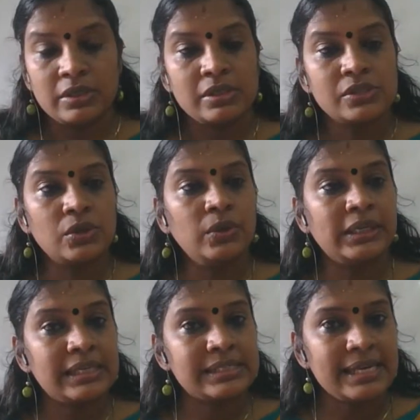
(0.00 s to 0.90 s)
So
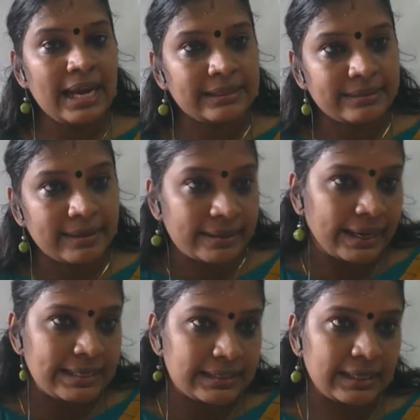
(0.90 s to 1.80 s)
it is an
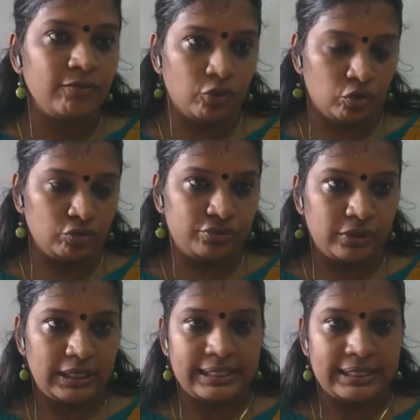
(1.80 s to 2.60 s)
alternative of